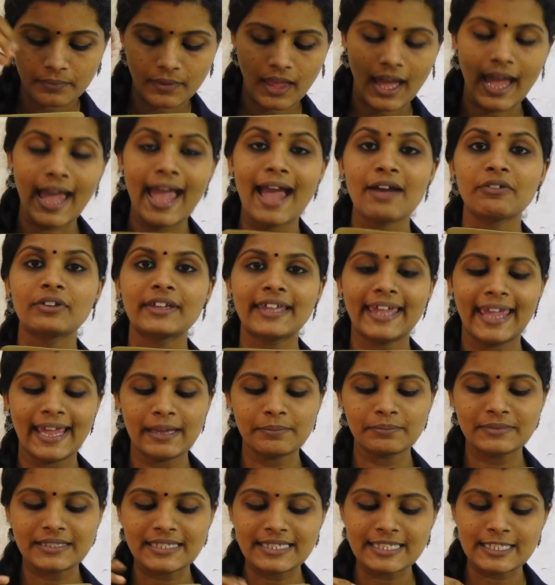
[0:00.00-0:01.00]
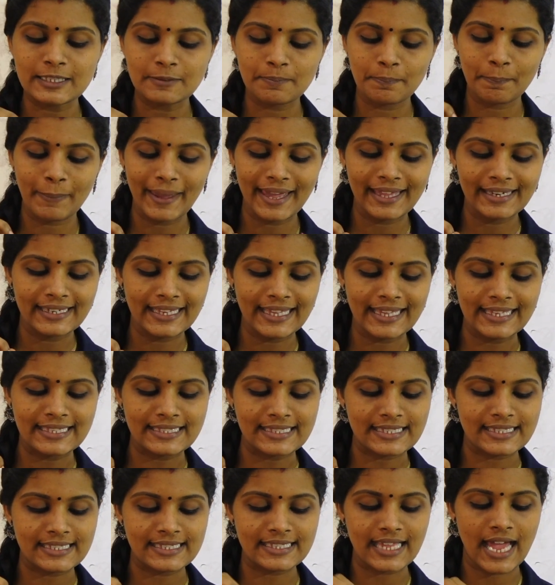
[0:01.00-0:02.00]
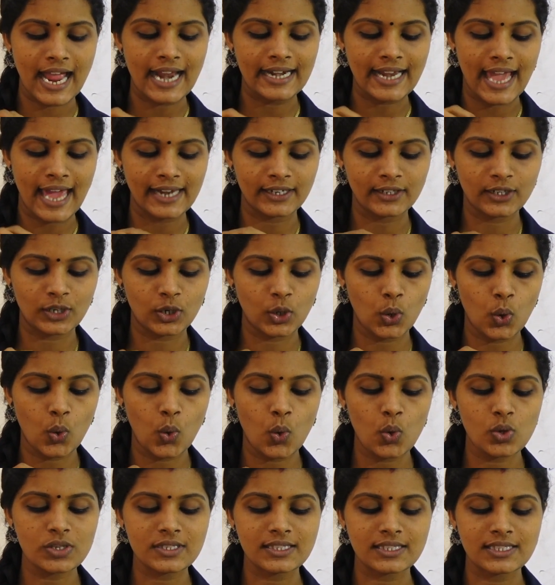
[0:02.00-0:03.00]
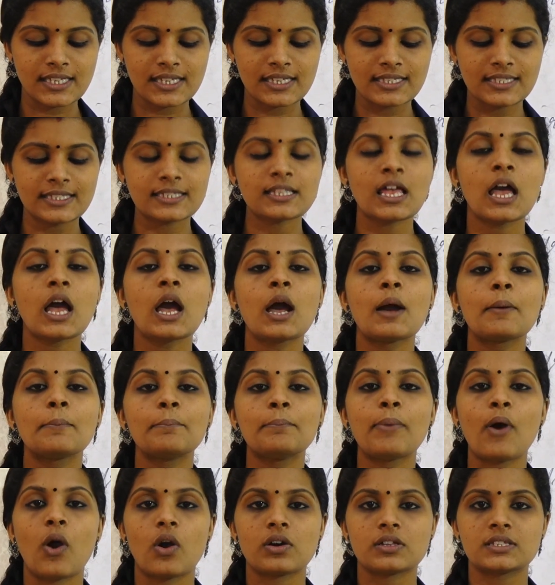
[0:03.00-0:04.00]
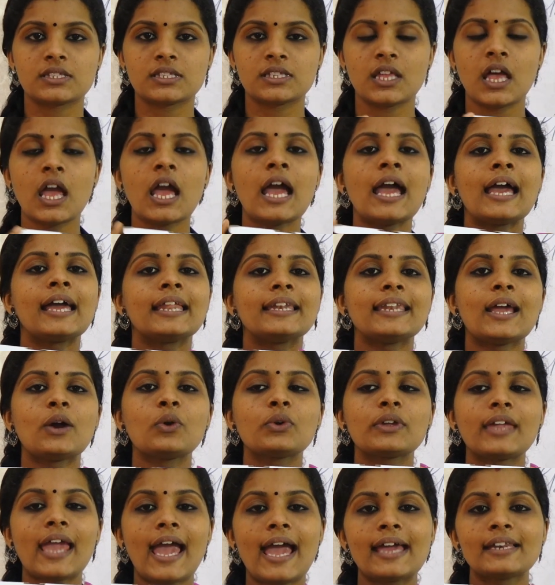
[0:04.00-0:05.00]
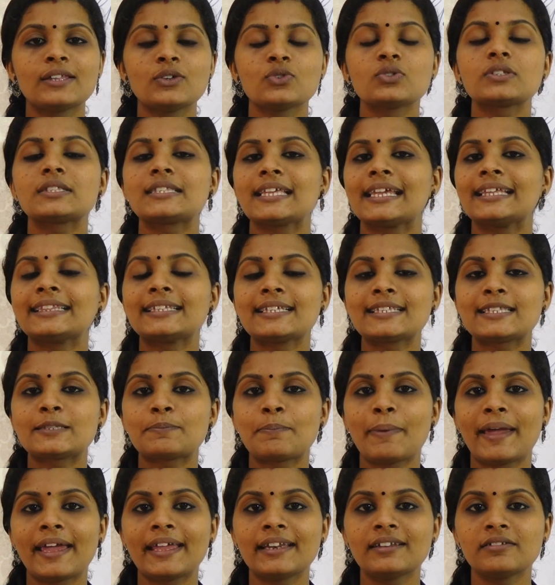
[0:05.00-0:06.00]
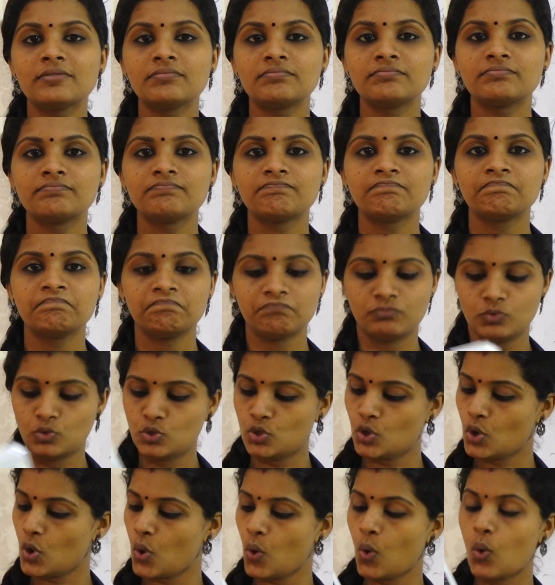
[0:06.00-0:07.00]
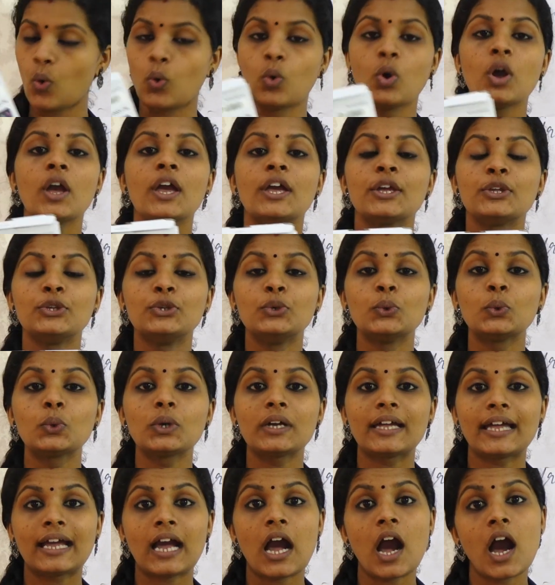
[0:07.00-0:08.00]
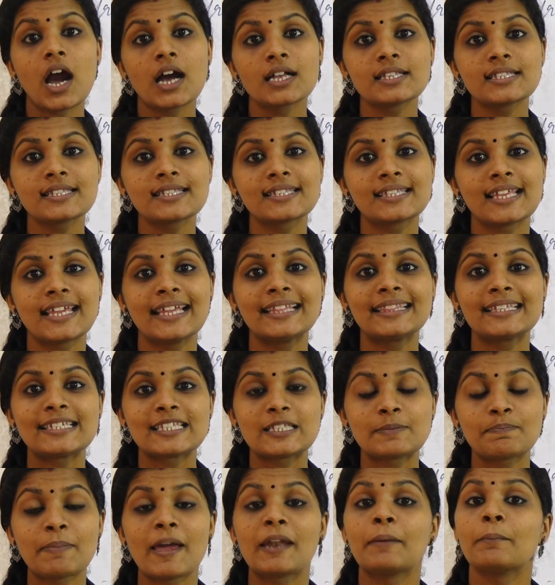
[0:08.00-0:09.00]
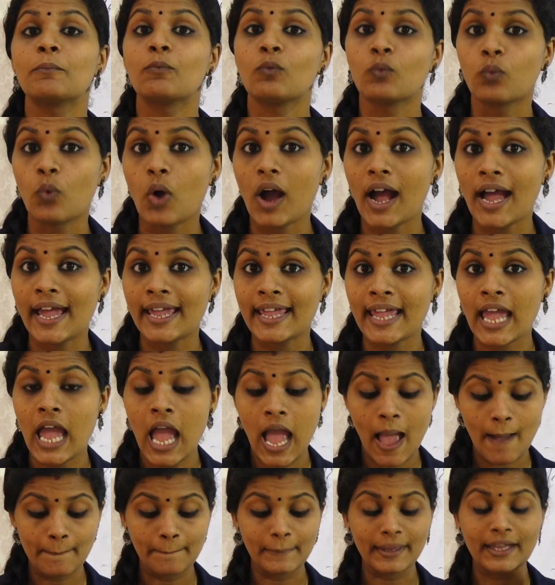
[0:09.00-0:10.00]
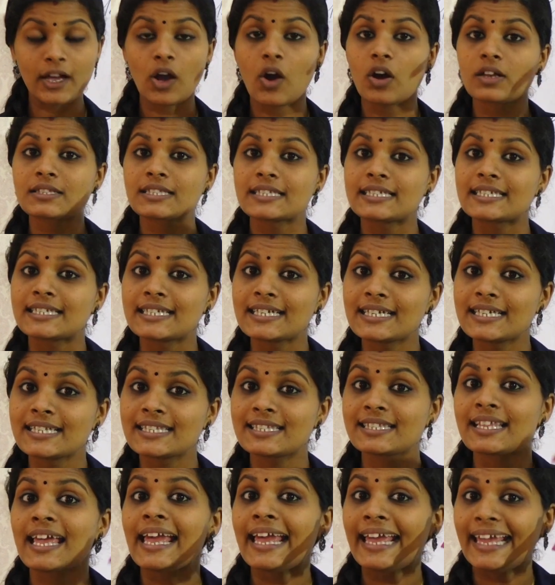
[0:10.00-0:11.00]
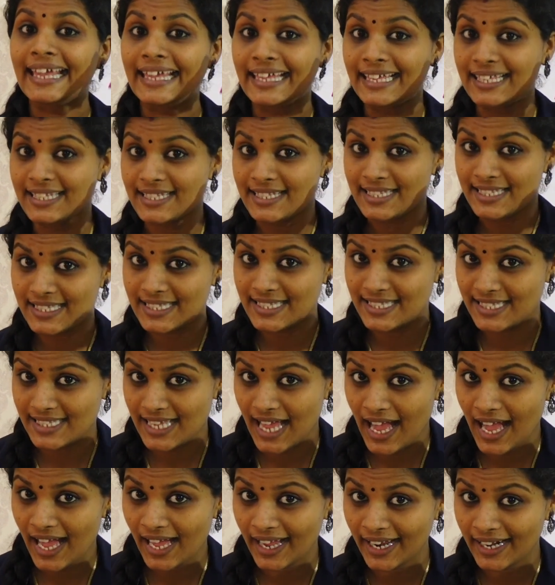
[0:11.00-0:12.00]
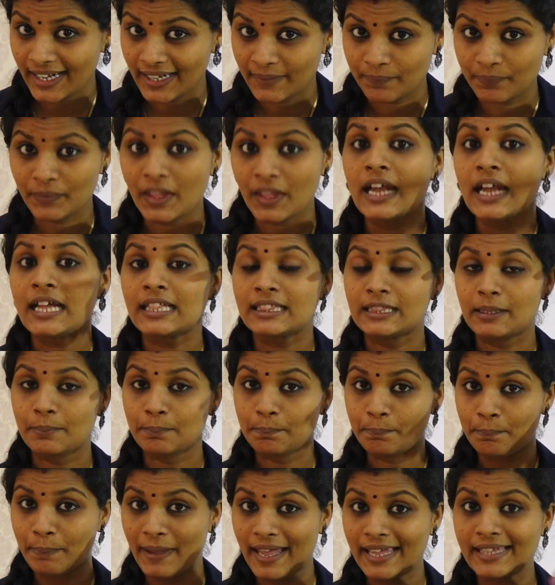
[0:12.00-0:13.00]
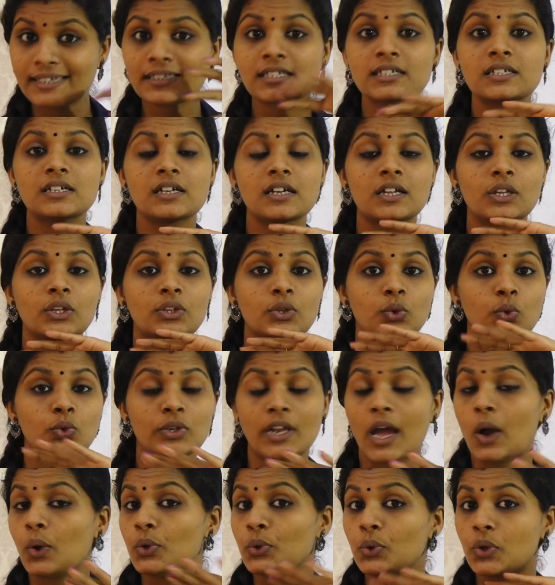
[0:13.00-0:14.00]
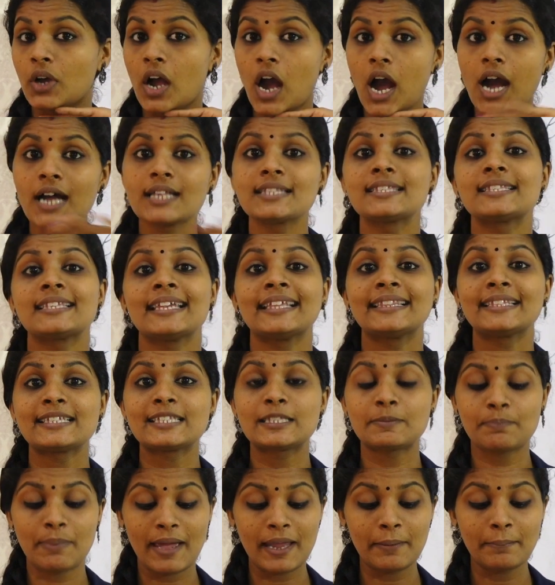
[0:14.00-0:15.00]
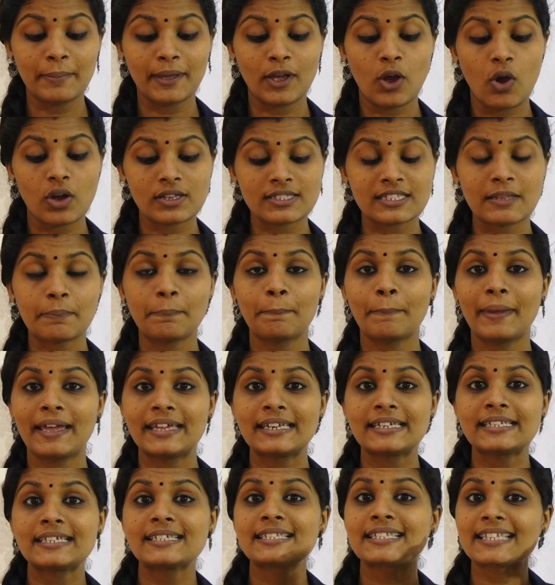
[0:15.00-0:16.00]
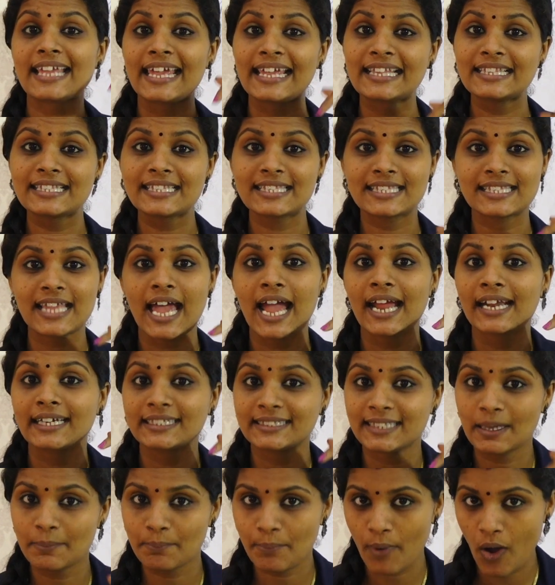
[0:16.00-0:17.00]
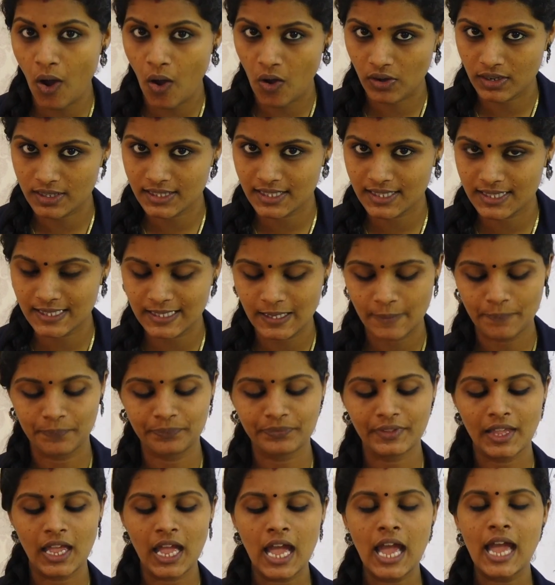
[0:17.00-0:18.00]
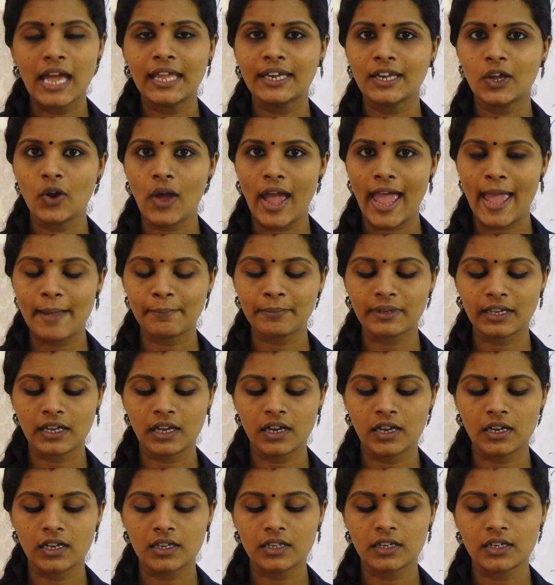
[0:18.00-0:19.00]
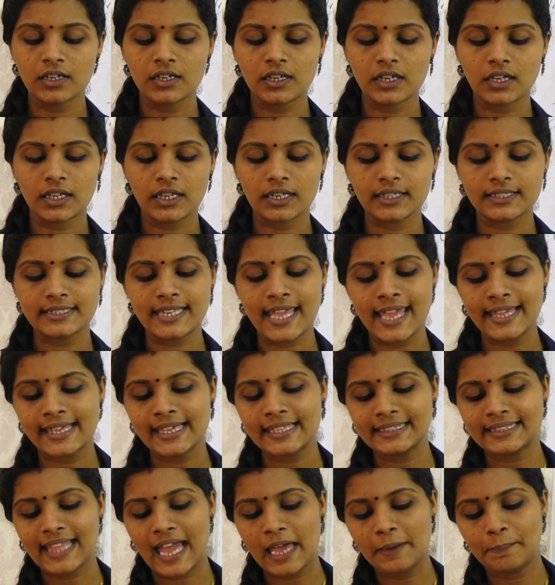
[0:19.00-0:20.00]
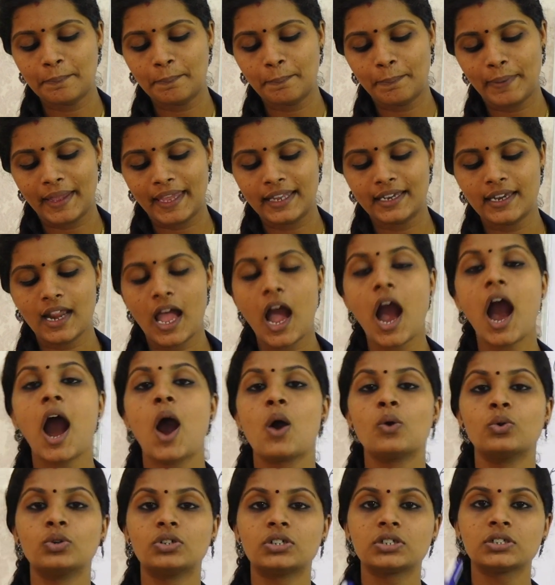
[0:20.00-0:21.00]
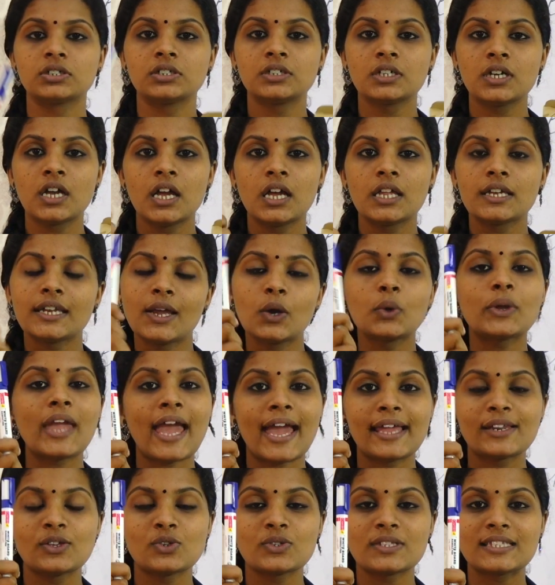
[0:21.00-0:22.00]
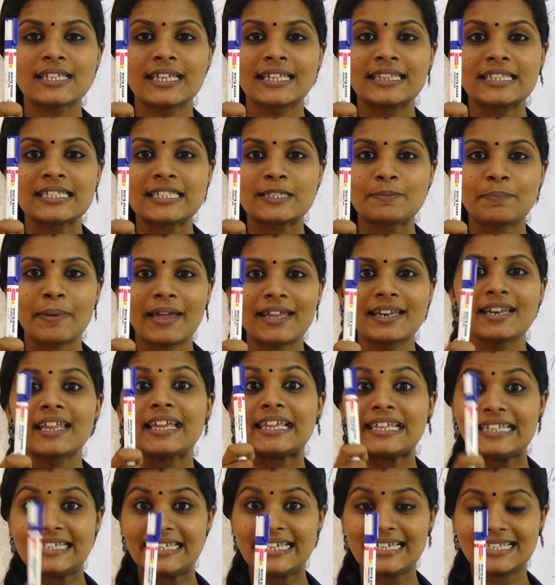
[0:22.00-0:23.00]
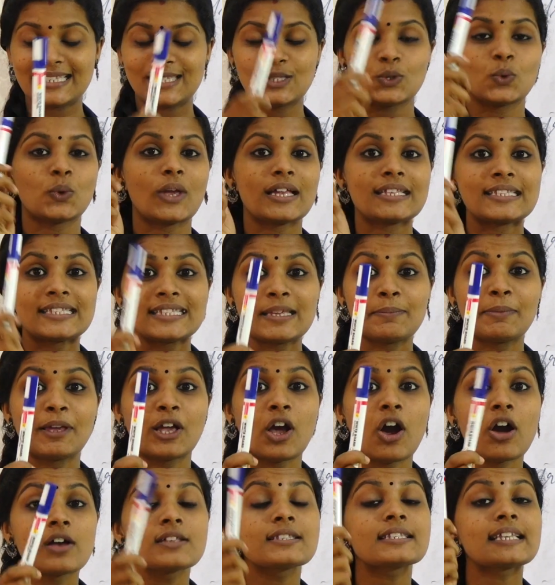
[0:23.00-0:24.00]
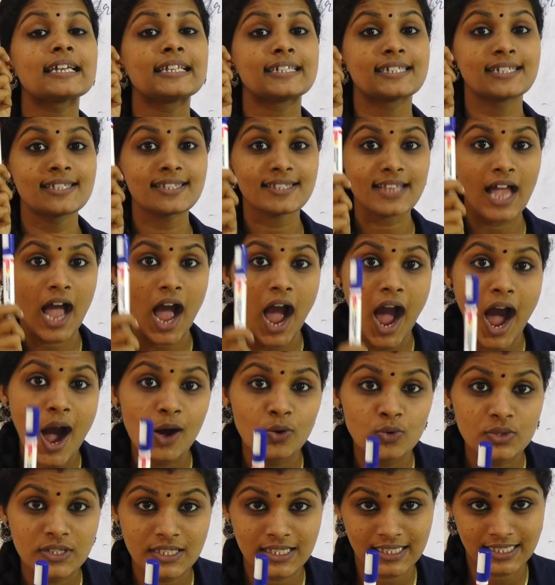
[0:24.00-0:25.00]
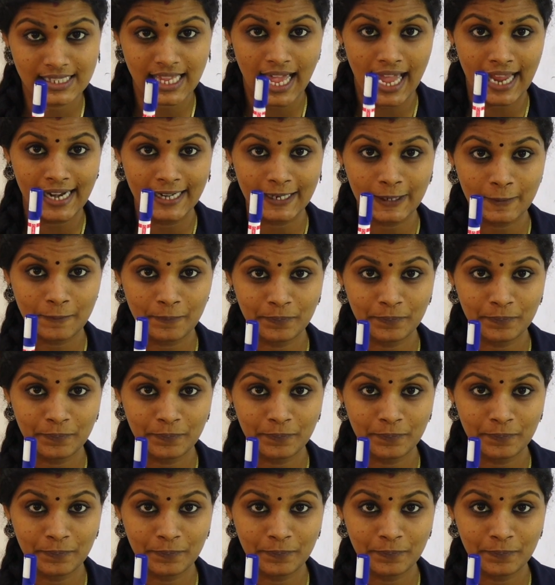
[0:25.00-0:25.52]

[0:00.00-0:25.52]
have kept this pen inside and closed this box. Now can you see this pen? No, you can't see this pen. Why? Because it is inside. The pen, now you can't see this pen because the pen is inside the box. Now I am taking that pen out. Now can you see this pen? Yes, you can see because it is outside.